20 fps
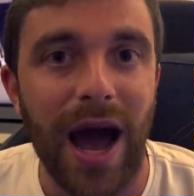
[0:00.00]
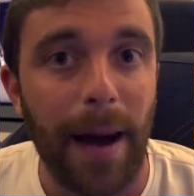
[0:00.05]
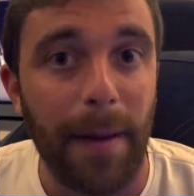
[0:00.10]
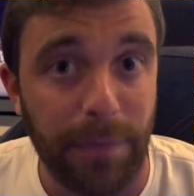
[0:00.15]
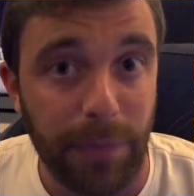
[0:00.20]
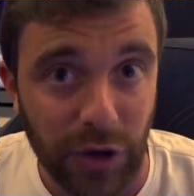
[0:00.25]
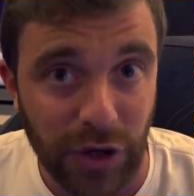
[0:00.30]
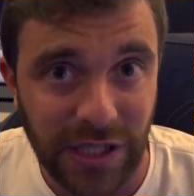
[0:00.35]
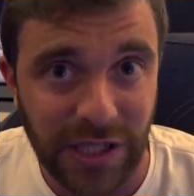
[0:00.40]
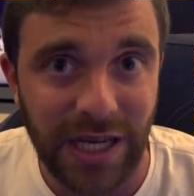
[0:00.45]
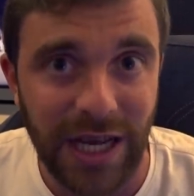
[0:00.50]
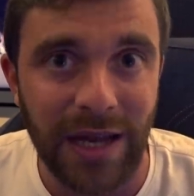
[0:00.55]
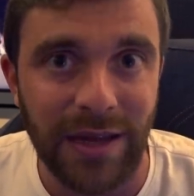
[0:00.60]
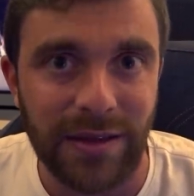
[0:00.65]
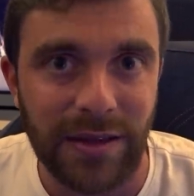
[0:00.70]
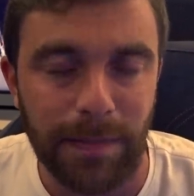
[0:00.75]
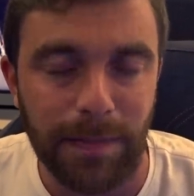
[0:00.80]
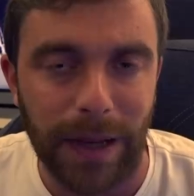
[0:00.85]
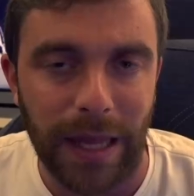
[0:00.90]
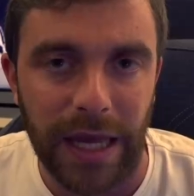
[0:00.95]

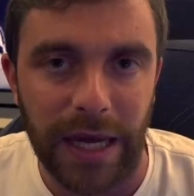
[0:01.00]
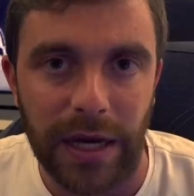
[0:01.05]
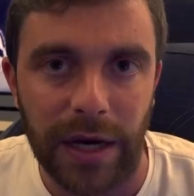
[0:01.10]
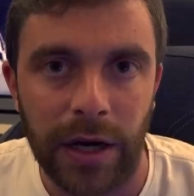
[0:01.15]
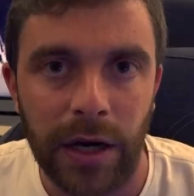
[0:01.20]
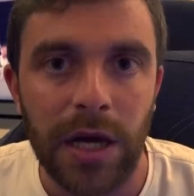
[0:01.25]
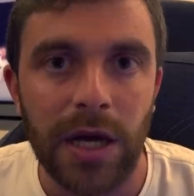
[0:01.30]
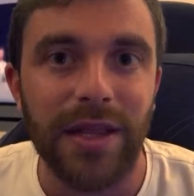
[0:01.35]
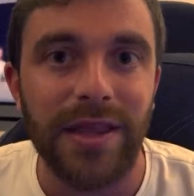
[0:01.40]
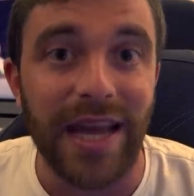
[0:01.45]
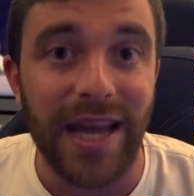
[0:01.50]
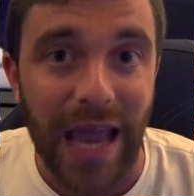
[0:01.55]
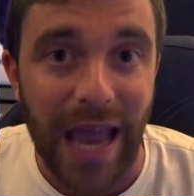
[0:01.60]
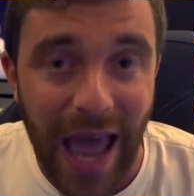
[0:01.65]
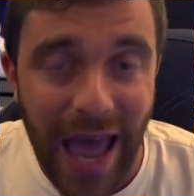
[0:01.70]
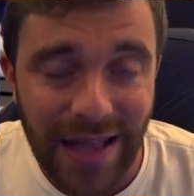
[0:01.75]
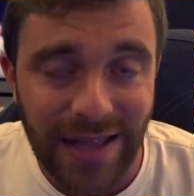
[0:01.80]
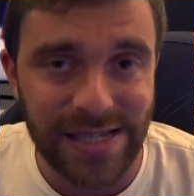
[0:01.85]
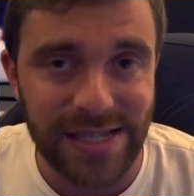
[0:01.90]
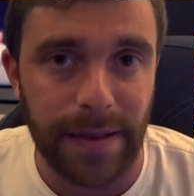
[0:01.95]
appreciate the player. They
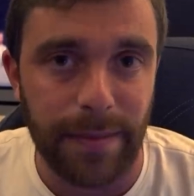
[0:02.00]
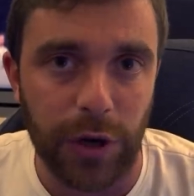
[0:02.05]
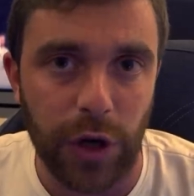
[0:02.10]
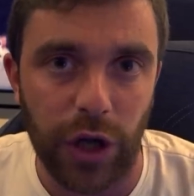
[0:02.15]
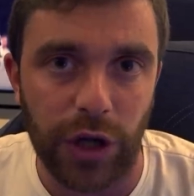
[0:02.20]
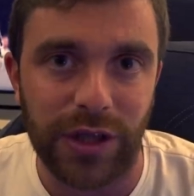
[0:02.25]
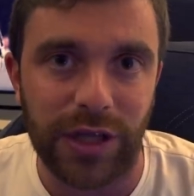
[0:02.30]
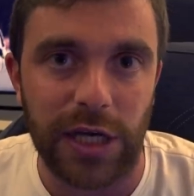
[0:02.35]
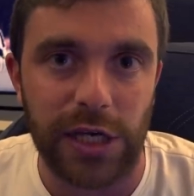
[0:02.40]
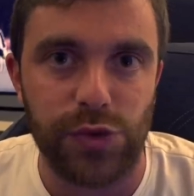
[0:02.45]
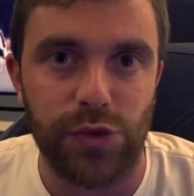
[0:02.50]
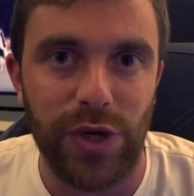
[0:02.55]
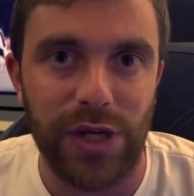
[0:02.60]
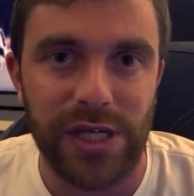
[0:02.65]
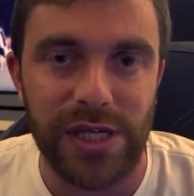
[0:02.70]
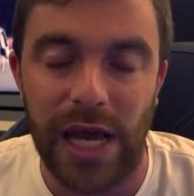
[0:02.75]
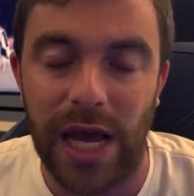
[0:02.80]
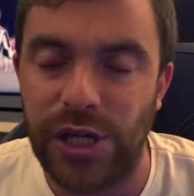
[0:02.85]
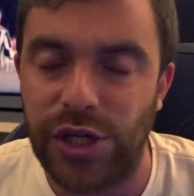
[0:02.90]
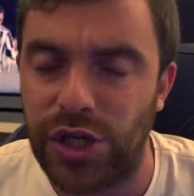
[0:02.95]
had some contacts with
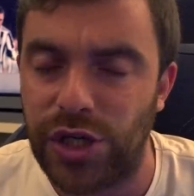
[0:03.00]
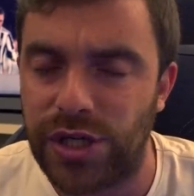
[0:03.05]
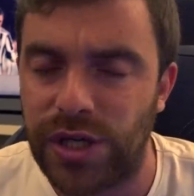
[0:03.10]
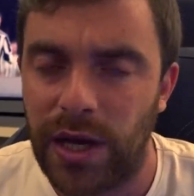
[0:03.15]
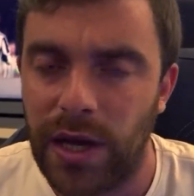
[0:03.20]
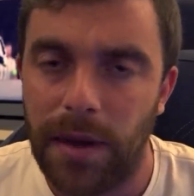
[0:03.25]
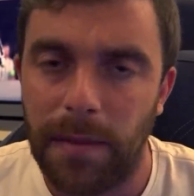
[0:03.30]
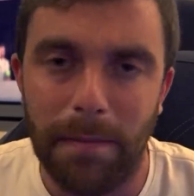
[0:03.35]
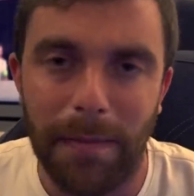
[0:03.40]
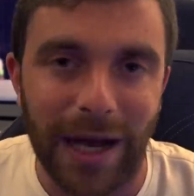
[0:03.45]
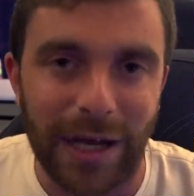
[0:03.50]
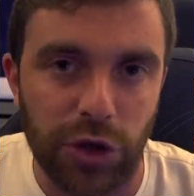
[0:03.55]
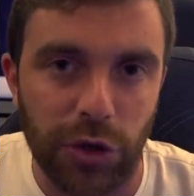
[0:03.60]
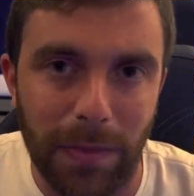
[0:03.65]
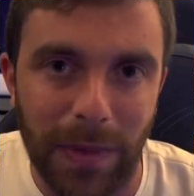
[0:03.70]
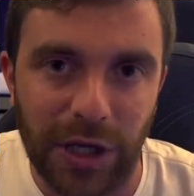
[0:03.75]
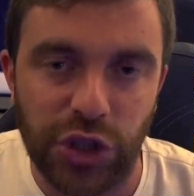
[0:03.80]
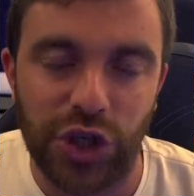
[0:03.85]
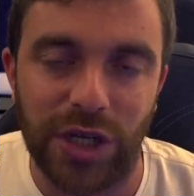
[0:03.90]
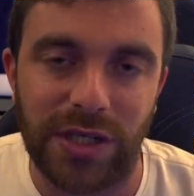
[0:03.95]
his agent, but on
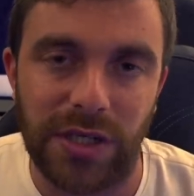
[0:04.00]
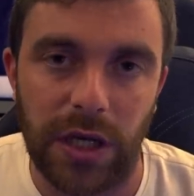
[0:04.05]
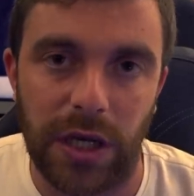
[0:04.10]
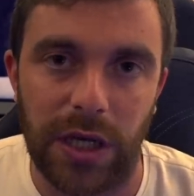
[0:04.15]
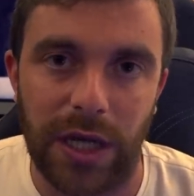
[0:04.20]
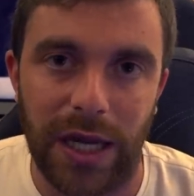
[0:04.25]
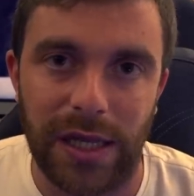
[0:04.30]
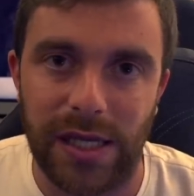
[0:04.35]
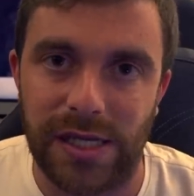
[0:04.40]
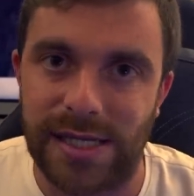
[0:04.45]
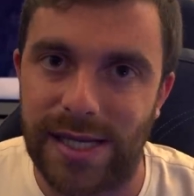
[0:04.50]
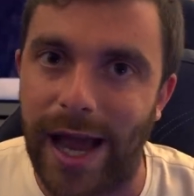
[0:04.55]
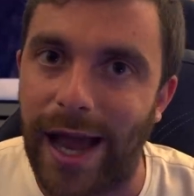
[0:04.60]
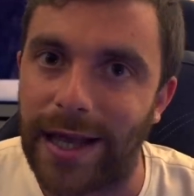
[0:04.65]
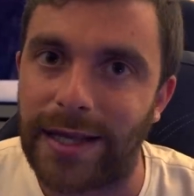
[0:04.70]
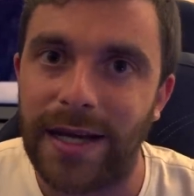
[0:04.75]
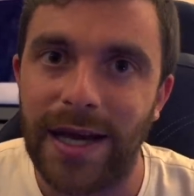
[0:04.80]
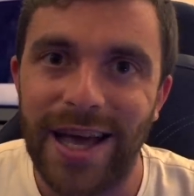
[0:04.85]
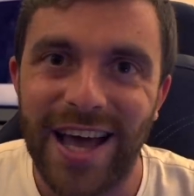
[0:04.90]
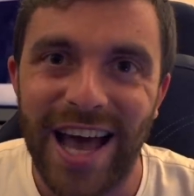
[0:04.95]
Manchester United
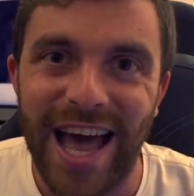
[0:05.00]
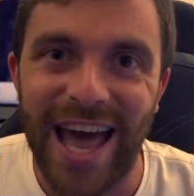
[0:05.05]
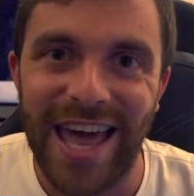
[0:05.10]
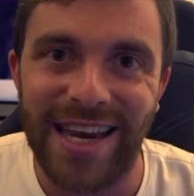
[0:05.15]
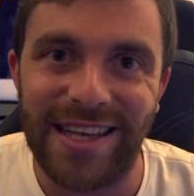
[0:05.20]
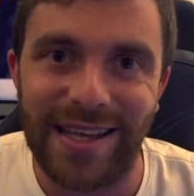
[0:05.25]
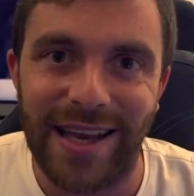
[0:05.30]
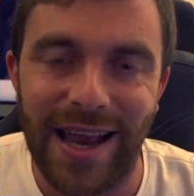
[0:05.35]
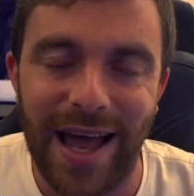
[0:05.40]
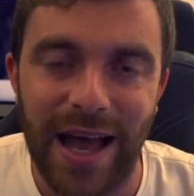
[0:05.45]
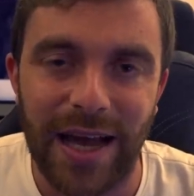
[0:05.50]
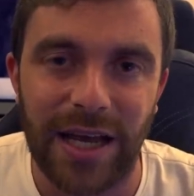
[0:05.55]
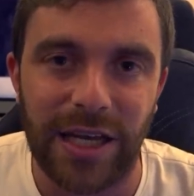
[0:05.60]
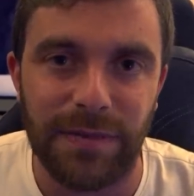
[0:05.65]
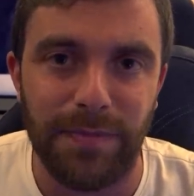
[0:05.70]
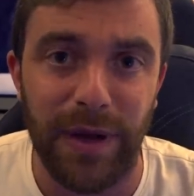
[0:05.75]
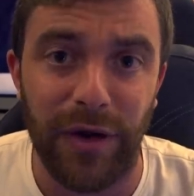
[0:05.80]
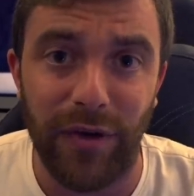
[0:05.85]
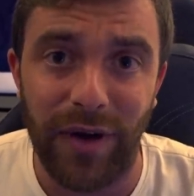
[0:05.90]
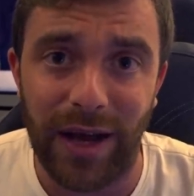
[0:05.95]
side, Eric ten Hag has
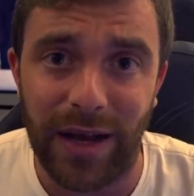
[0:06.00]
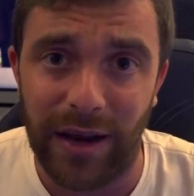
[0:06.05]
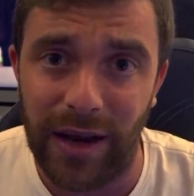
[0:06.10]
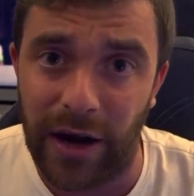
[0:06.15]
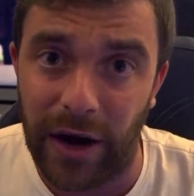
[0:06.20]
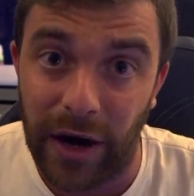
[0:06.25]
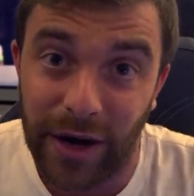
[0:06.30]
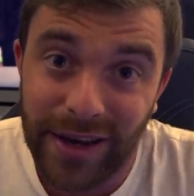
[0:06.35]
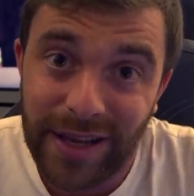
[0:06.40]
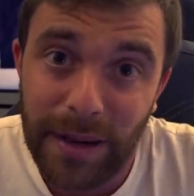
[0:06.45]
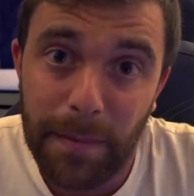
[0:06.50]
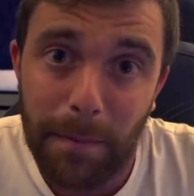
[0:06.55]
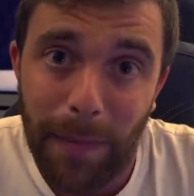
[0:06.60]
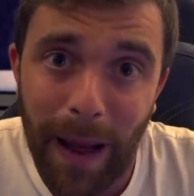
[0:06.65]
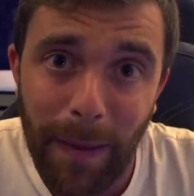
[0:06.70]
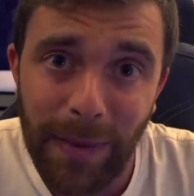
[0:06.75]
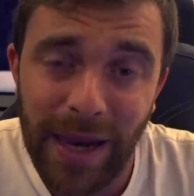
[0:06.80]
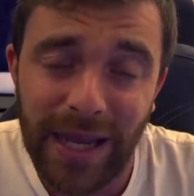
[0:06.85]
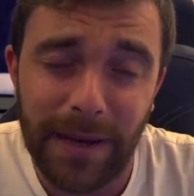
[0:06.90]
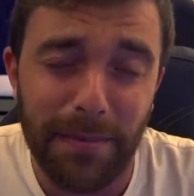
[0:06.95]
been really clear in
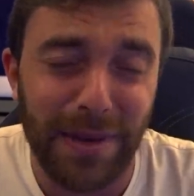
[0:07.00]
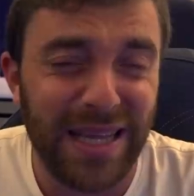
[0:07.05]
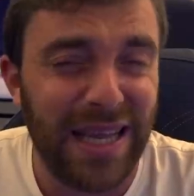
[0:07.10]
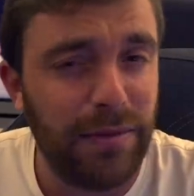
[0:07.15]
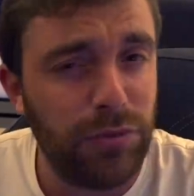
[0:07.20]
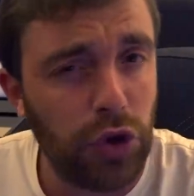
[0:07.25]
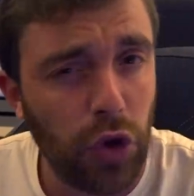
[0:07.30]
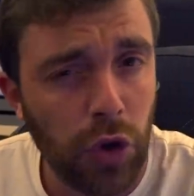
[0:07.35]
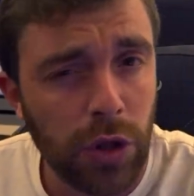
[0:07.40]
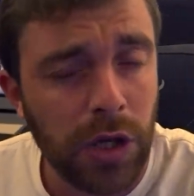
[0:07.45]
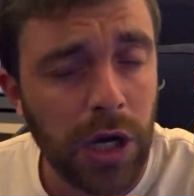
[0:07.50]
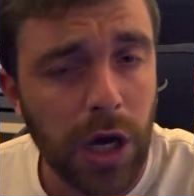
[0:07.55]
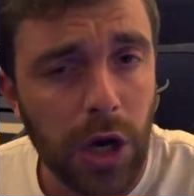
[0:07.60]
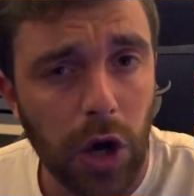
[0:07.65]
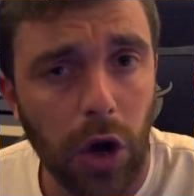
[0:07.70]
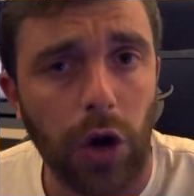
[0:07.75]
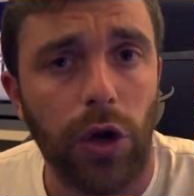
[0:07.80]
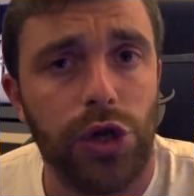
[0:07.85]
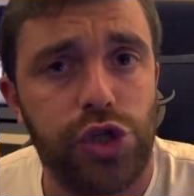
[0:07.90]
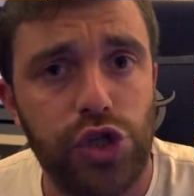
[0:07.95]
public, but I'm told
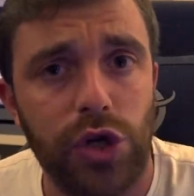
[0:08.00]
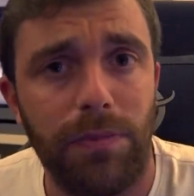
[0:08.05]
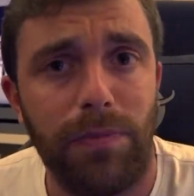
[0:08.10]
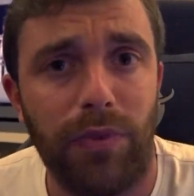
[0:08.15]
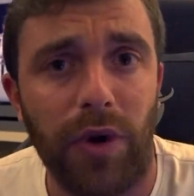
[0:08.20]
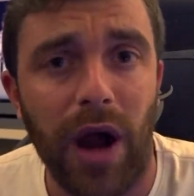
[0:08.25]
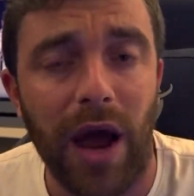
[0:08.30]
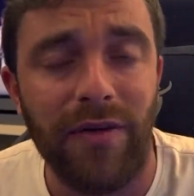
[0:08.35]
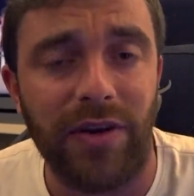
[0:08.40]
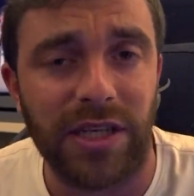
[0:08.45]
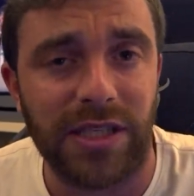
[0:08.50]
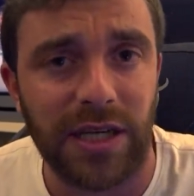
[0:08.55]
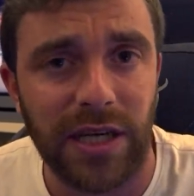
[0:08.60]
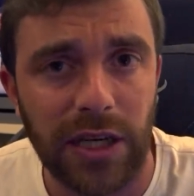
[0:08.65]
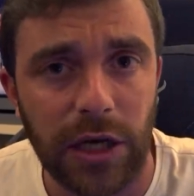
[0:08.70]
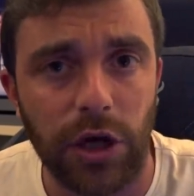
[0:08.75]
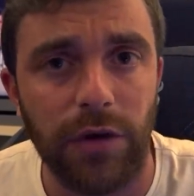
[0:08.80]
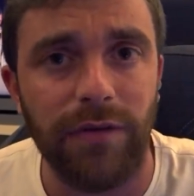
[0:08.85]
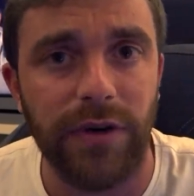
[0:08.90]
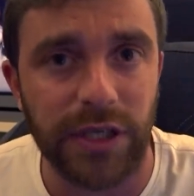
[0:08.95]
also in private, in
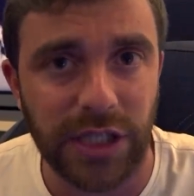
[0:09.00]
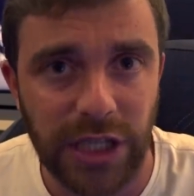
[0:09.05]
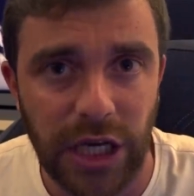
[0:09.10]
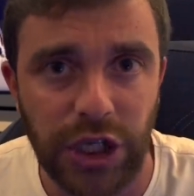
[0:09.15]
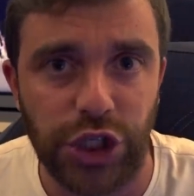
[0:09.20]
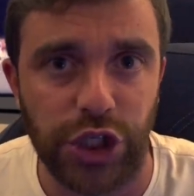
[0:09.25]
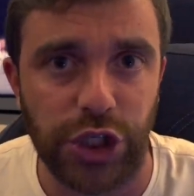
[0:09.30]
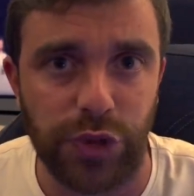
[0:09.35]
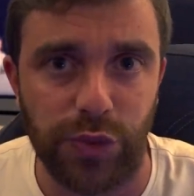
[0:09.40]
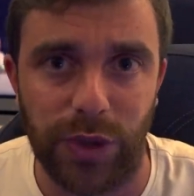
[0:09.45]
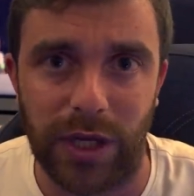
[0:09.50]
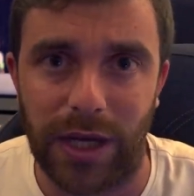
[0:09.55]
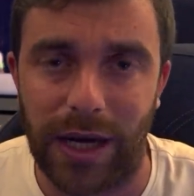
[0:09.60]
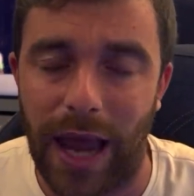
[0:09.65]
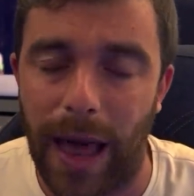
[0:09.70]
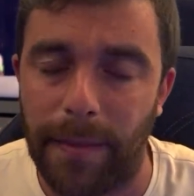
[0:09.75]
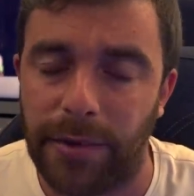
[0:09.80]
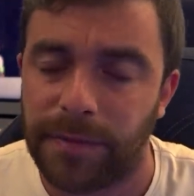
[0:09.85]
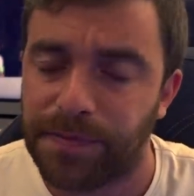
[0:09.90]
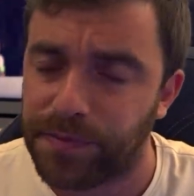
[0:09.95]
the conversations with the
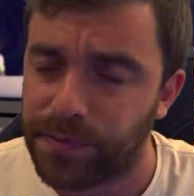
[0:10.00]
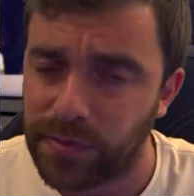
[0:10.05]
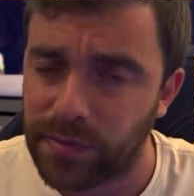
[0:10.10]
club.